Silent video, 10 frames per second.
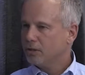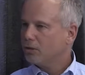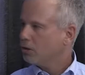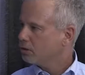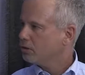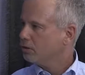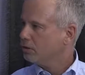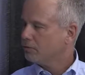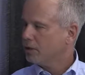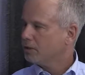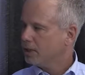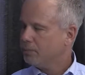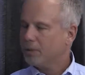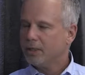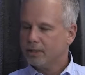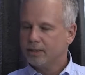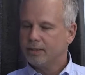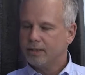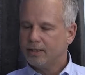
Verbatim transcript: in Gloucester and around Cape Ann.